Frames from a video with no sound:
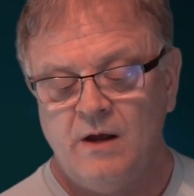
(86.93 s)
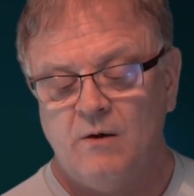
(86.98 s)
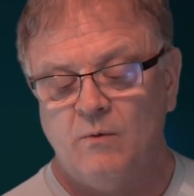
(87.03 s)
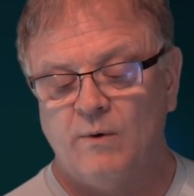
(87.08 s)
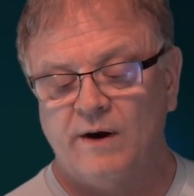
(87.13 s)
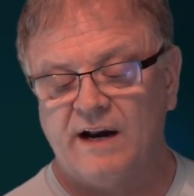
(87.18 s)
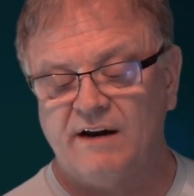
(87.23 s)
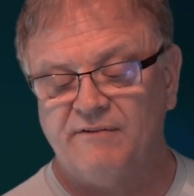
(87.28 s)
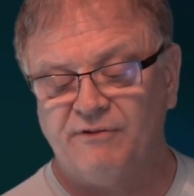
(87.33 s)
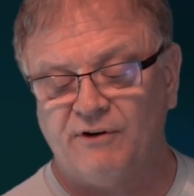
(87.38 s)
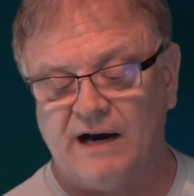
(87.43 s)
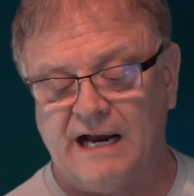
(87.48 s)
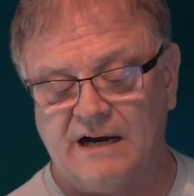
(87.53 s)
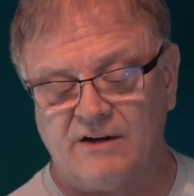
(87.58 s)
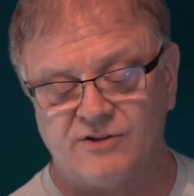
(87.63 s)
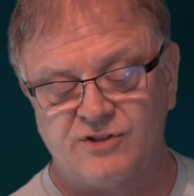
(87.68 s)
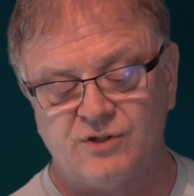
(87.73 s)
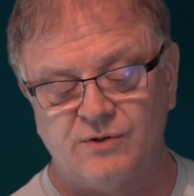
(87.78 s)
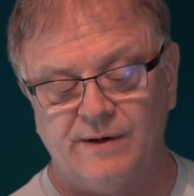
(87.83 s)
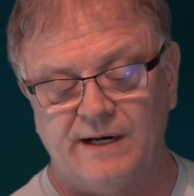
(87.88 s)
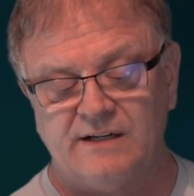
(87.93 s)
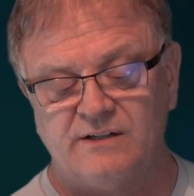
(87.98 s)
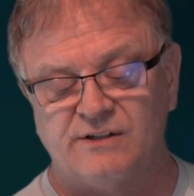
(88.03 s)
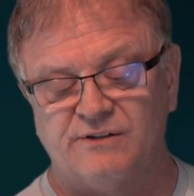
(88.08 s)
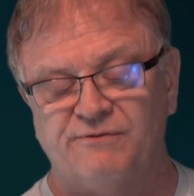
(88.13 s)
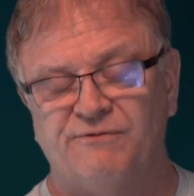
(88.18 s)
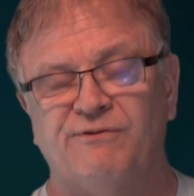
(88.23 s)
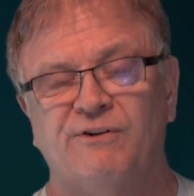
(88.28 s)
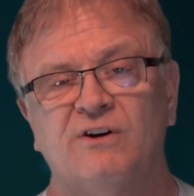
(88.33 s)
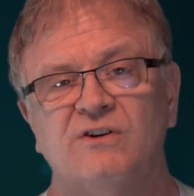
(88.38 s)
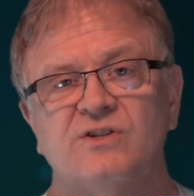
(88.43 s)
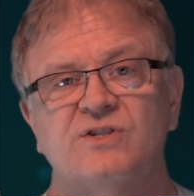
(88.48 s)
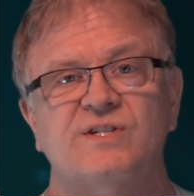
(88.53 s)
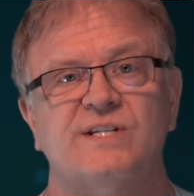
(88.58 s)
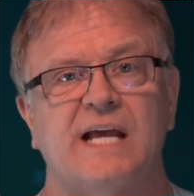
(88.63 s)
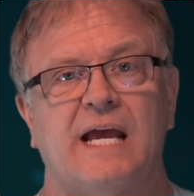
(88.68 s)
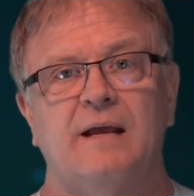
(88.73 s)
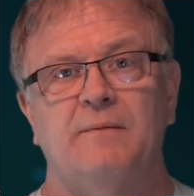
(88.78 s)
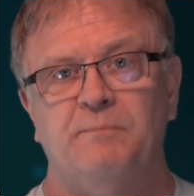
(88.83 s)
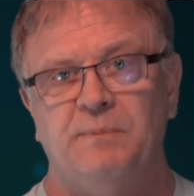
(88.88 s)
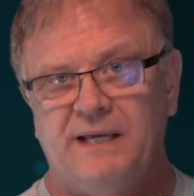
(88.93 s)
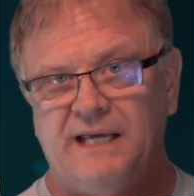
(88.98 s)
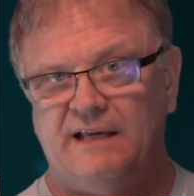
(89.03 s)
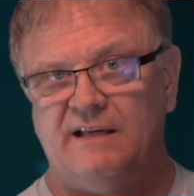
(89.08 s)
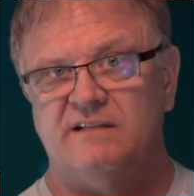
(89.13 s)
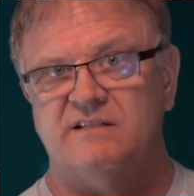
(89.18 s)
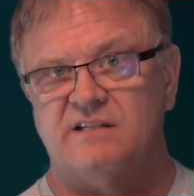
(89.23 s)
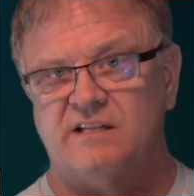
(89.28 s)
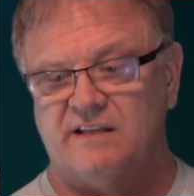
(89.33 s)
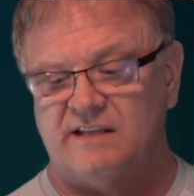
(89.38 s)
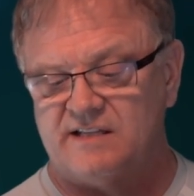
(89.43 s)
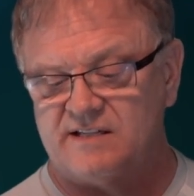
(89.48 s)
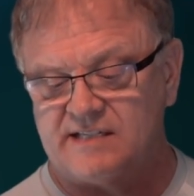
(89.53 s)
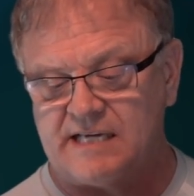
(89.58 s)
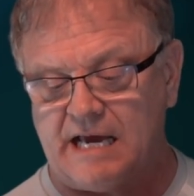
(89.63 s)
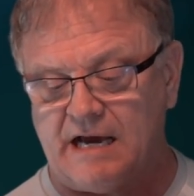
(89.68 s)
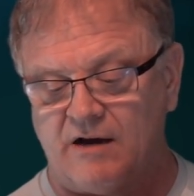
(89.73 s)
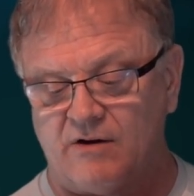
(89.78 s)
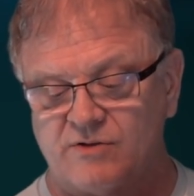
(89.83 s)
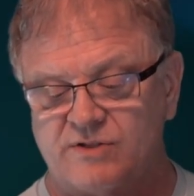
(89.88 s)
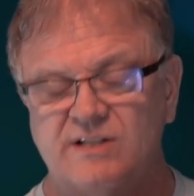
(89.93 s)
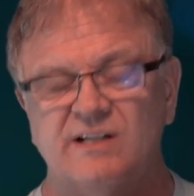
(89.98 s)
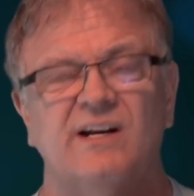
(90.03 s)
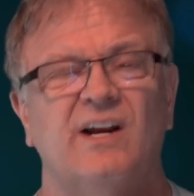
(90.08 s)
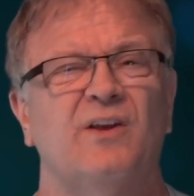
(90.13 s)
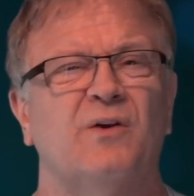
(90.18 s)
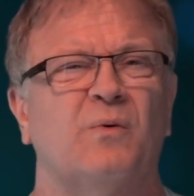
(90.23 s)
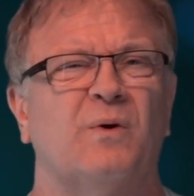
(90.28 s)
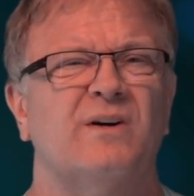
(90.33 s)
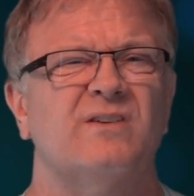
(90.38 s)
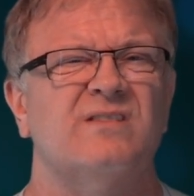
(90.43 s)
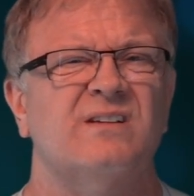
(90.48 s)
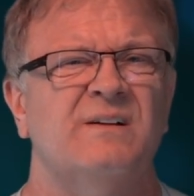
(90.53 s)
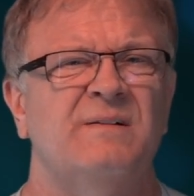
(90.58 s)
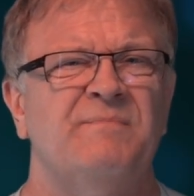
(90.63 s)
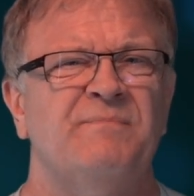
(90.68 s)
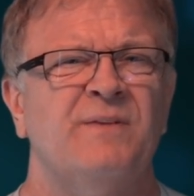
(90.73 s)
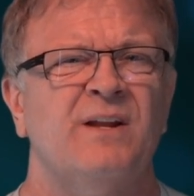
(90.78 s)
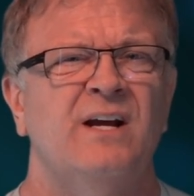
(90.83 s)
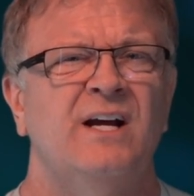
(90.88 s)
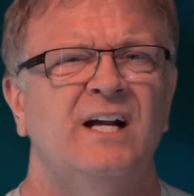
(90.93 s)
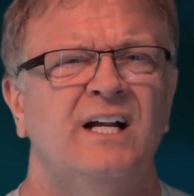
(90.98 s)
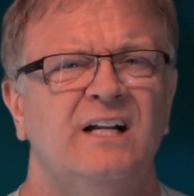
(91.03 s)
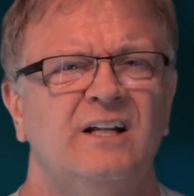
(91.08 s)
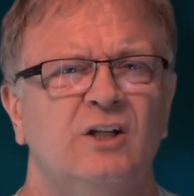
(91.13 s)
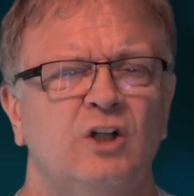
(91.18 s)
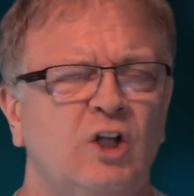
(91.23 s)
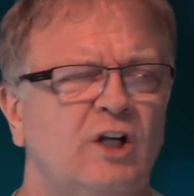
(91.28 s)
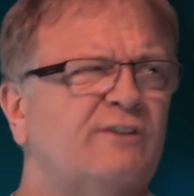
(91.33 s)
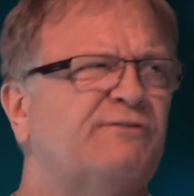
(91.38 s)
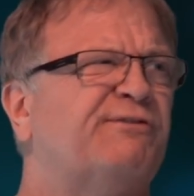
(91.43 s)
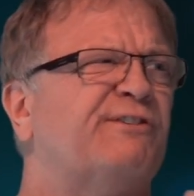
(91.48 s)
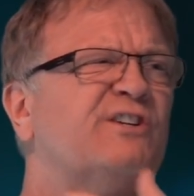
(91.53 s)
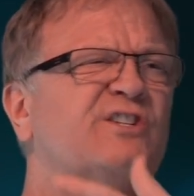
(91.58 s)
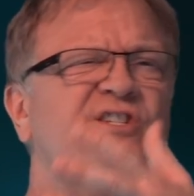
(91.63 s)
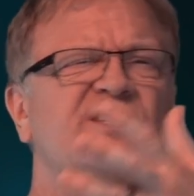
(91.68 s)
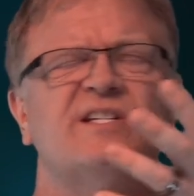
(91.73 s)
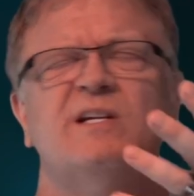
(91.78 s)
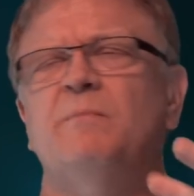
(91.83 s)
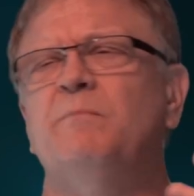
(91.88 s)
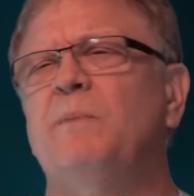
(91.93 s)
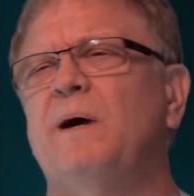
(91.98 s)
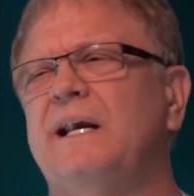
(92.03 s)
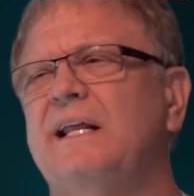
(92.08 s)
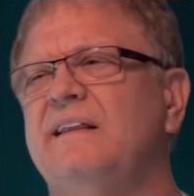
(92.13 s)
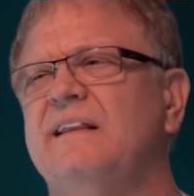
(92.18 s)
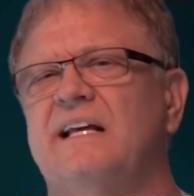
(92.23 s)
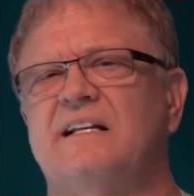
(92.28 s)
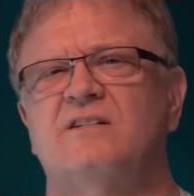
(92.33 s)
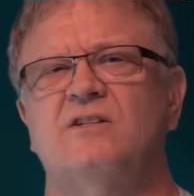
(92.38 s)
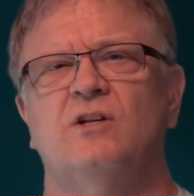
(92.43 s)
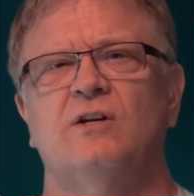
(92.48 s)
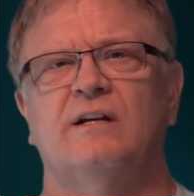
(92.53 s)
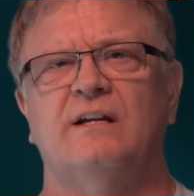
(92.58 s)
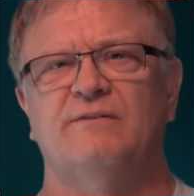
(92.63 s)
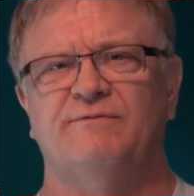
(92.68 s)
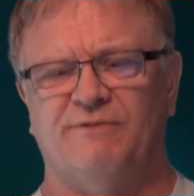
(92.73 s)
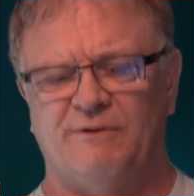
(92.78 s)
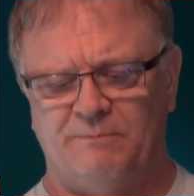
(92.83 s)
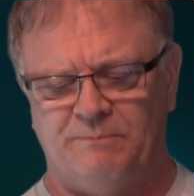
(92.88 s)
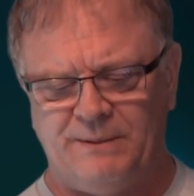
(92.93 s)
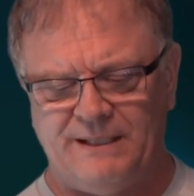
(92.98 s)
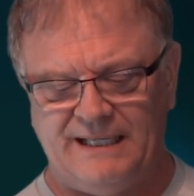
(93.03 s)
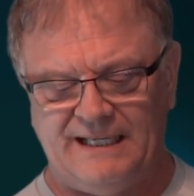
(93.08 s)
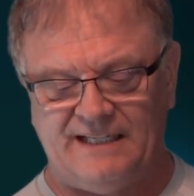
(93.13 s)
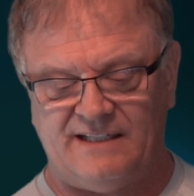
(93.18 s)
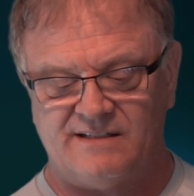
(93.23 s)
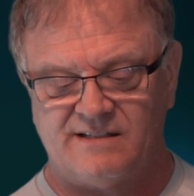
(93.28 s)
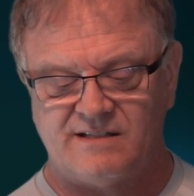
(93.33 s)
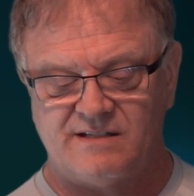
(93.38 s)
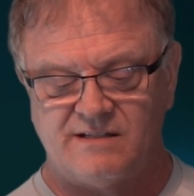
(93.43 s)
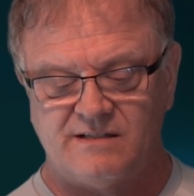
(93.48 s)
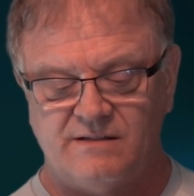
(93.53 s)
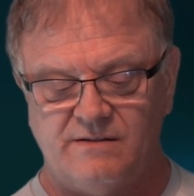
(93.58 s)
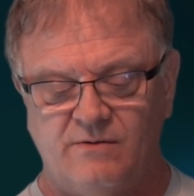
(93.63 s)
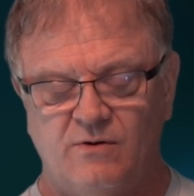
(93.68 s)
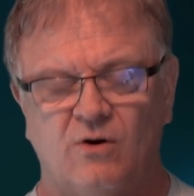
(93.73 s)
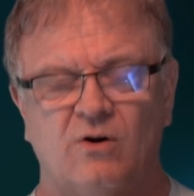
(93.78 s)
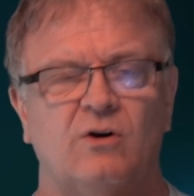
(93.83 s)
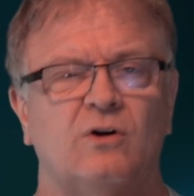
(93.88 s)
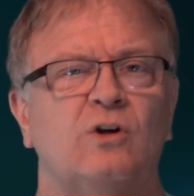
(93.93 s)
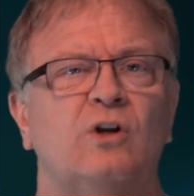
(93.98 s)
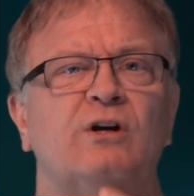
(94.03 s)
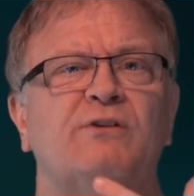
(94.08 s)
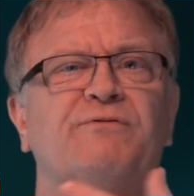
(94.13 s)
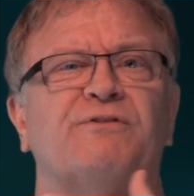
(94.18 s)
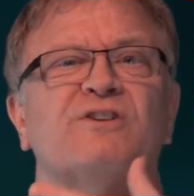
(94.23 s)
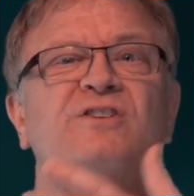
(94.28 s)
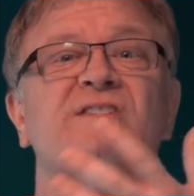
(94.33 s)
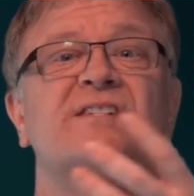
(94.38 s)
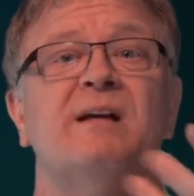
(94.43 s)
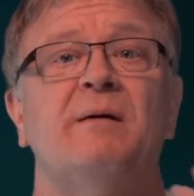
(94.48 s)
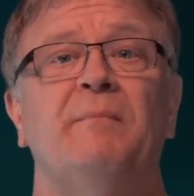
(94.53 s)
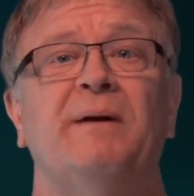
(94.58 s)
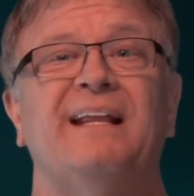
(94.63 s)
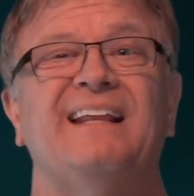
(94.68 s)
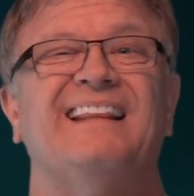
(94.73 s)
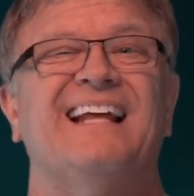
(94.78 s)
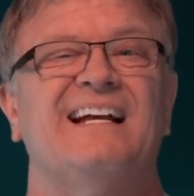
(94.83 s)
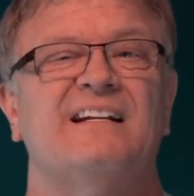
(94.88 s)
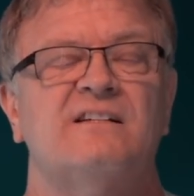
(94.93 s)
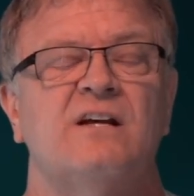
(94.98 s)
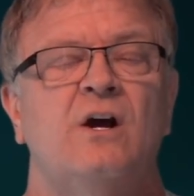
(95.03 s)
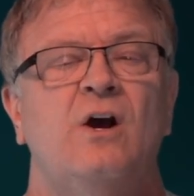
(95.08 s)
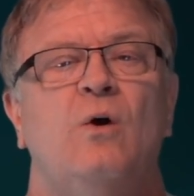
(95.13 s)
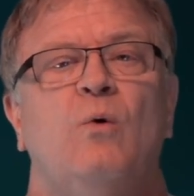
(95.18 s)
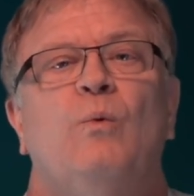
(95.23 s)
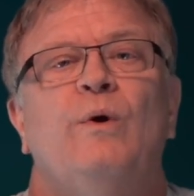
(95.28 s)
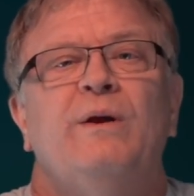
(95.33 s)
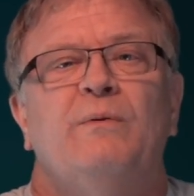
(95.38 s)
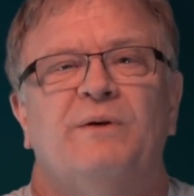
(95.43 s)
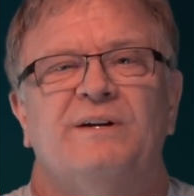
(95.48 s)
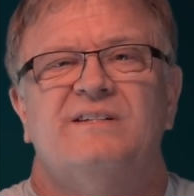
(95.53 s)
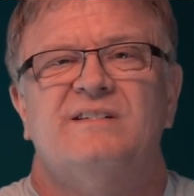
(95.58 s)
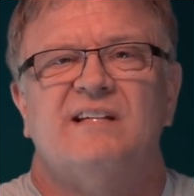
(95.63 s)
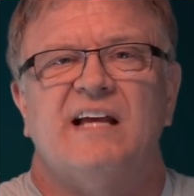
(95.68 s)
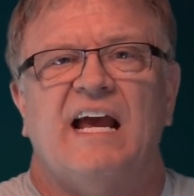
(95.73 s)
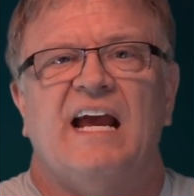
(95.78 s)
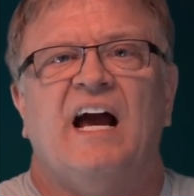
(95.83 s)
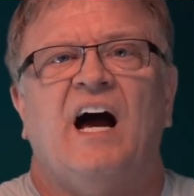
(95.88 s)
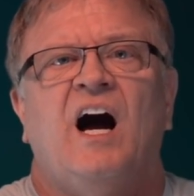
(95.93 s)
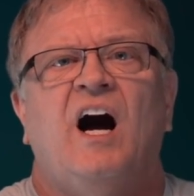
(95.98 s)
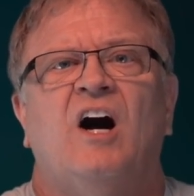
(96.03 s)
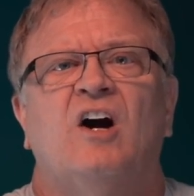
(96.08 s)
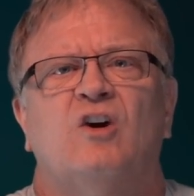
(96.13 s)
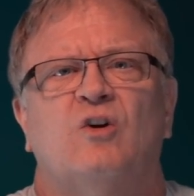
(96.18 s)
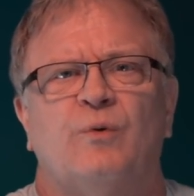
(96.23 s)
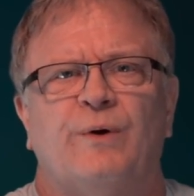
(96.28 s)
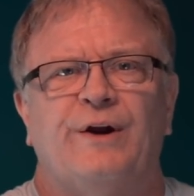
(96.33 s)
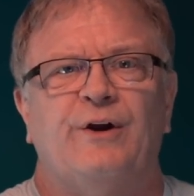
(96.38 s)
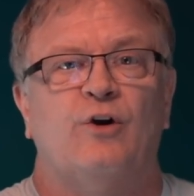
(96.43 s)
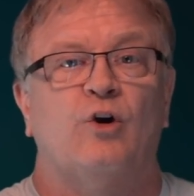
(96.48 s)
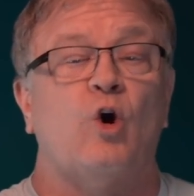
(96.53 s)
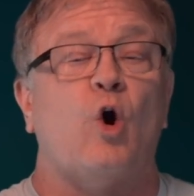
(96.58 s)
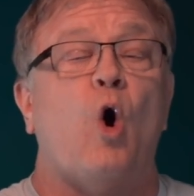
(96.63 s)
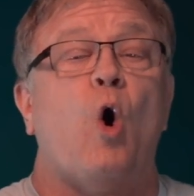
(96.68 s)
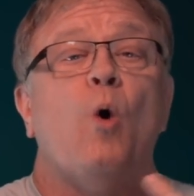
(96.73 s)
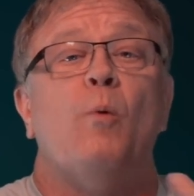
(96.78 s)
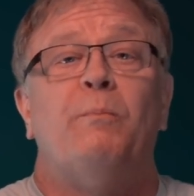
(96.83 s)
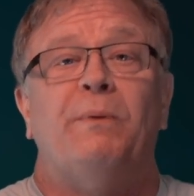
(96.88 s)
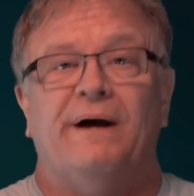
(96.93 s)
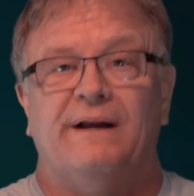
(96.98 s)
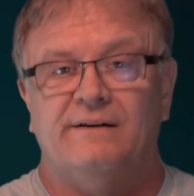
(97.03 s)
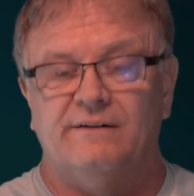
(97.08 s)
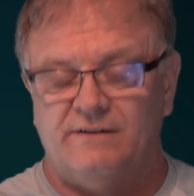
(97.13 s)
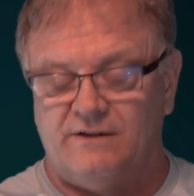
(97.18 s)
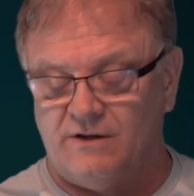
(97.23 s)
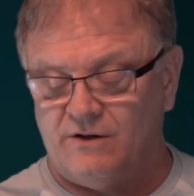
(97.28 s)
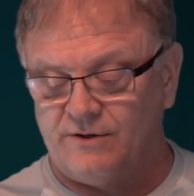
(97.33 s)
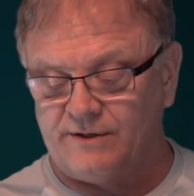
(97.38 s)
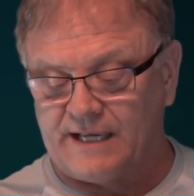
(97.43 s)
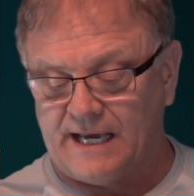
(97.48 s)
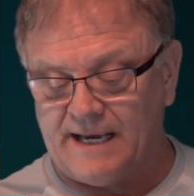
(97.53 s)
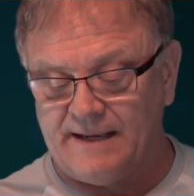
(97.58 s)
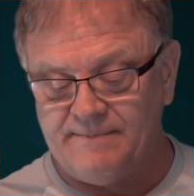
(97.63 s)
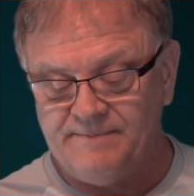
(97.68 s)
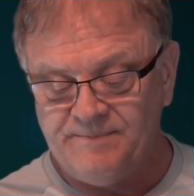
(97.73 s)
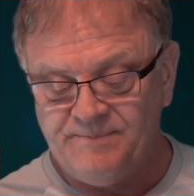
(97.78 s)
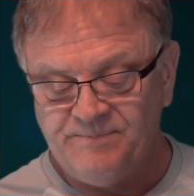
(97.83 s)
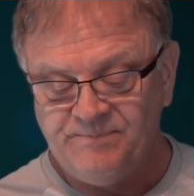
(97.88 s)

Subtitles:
Whatever house you enter, first say peace to this house. In other words, look for somebody that's looking for peace, or look for somebody that's, we would say, hungry or open, okay?